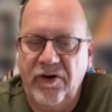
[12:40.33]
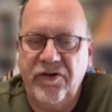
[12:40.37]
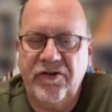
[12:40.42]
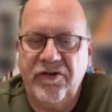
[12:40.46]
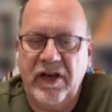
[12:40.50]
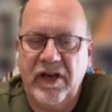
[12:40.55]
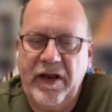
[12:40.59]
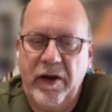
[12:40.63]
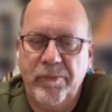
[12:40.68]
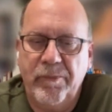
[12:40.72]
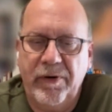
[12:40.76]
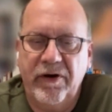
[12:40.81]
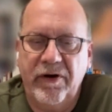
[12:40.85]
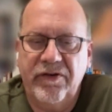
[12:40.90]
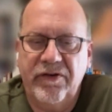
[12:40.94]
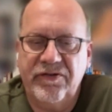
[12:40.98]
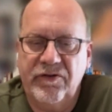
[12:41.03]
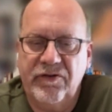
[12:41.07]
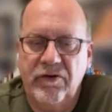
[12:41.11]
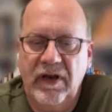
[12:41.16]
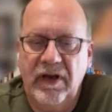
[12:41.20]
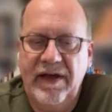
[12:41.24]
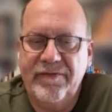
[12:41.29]
Firstly, at a
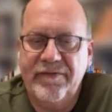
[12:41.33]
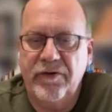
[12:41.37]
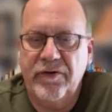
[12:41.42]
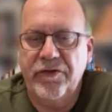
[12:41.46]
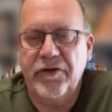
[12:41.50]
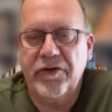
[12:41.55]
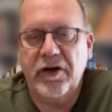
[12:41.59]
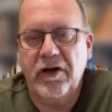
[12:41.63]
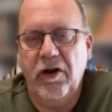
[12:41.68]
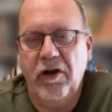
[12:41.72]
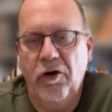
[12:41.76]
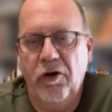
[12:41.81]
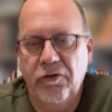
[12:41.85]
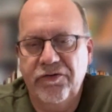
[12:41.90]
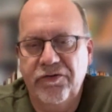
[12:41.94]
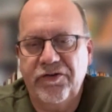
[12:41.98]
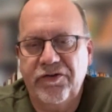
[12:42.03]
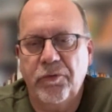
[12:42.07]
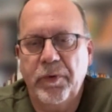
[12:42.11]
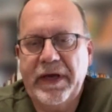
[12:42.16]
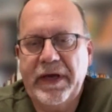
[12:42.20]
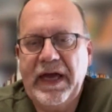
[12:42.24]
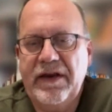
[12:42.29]
personal level, the
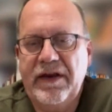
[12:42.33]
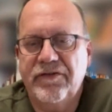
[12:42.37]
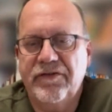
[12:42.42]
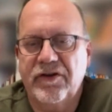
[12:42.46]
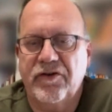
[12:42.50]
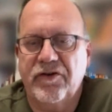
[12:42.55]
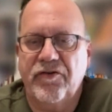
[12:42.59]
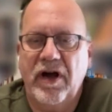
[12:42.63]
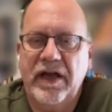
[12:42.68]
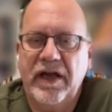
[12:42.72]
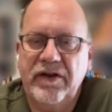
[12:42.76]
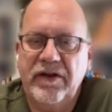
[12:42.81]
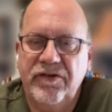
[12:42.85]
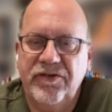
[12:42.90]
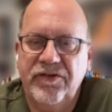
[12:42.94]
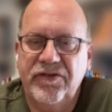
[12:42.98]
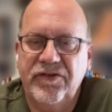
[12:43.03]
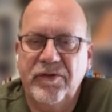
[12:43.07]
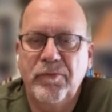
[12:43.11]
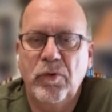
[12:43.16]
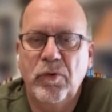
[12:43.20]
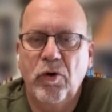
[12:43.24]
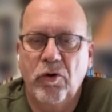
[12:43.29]
closer we get to
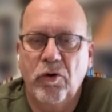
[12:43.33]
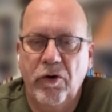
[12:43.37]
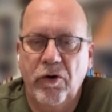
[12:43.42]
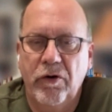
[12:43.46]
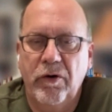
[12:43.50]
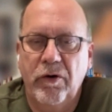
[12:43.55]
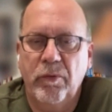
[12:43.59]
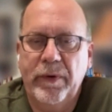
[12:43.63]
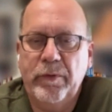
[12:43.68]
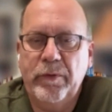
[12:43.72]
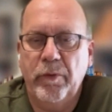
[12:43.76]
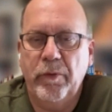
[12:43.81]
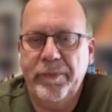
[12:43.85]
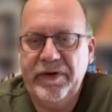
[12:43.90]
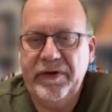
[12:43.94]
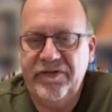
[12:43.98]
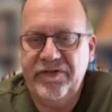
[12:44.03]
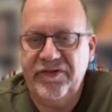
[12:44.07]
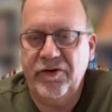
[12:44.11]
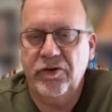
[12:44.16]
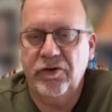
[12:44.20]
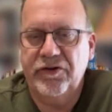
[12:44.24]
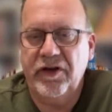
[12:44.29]
Christ, the more we will
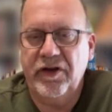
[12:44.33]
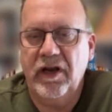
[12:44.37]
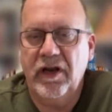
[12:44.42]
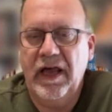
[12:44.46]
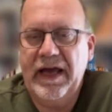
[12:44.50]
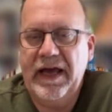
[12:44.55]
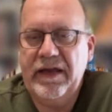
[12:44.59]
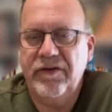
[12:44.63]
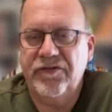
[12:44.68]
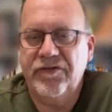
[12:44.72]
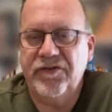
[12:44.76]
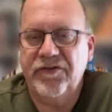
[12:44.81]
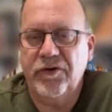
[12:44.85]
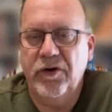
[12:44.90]
be salt and light.